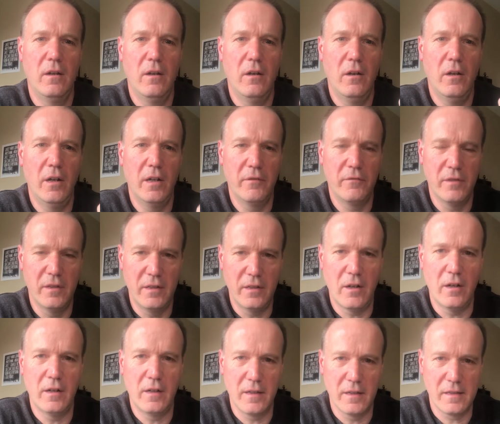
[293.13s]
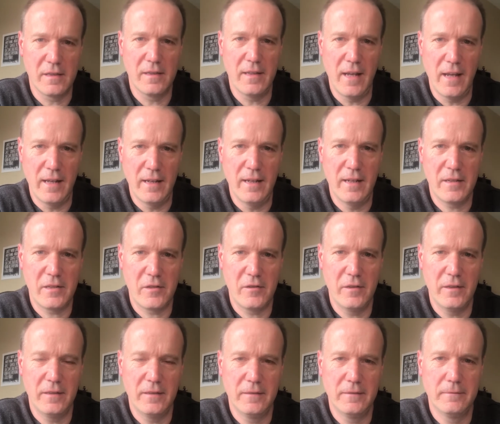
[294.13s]
out of the darkest day in history,
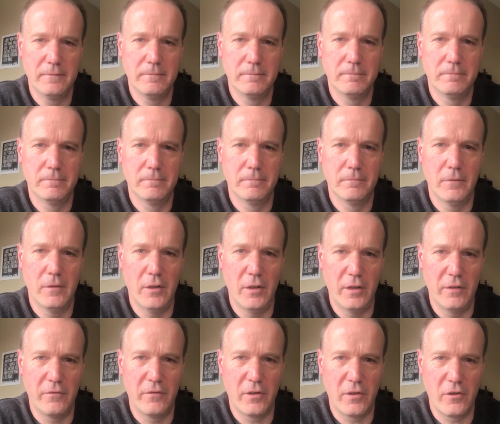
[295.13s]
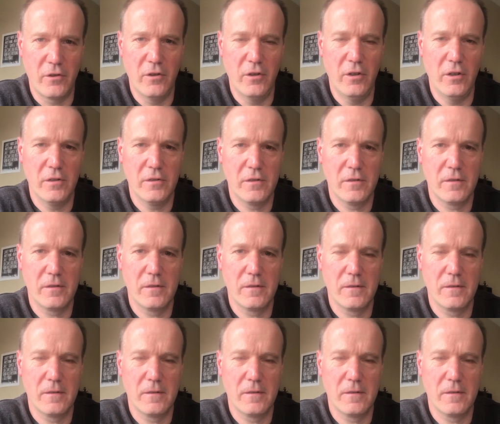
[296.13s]
out of the cross.